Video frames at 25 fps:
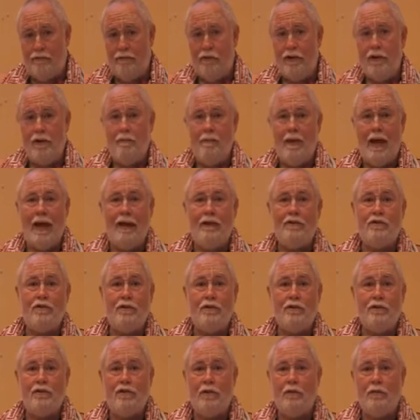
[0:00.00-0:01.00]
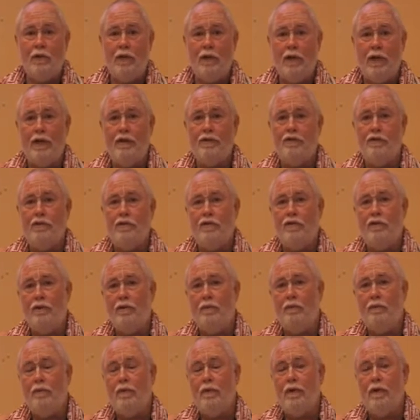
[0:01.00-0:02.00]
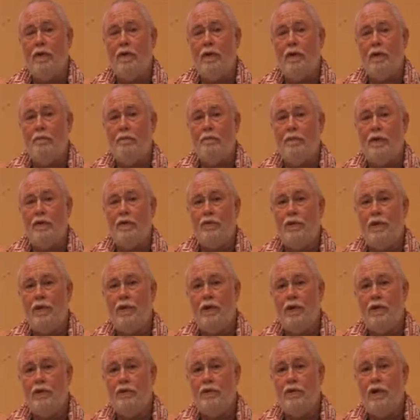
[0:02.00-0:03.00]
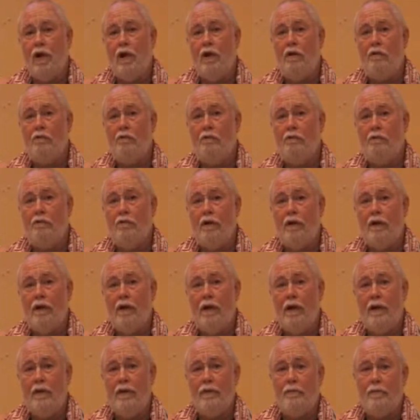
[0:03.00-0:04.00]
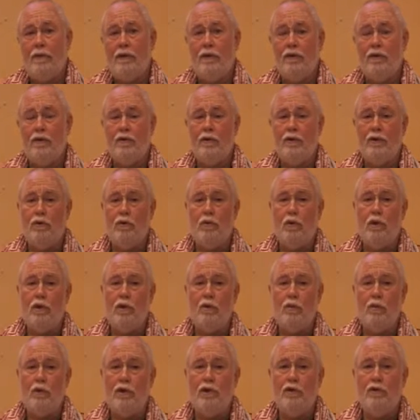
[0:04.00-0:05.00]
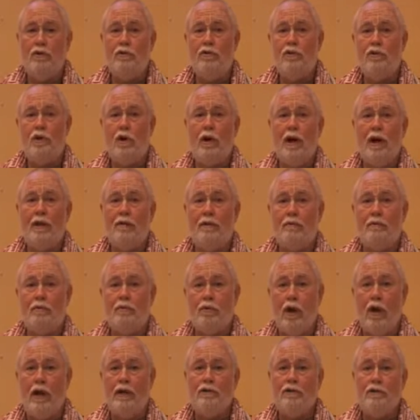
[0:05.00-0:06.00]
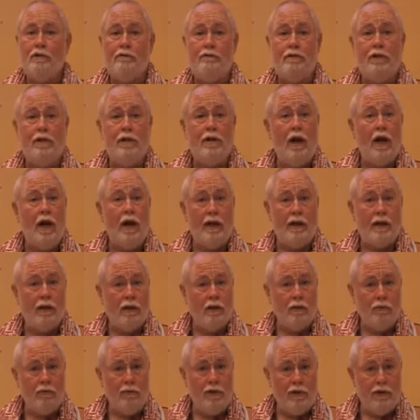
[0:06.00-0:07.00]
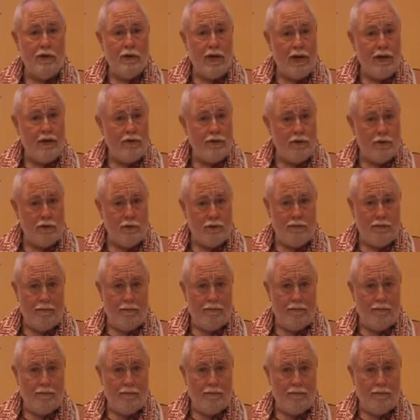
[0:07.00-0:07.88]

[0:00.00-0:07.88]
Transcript: If we imagine some relationship between ourselves and the material world, we do so at the price of denying our real nature,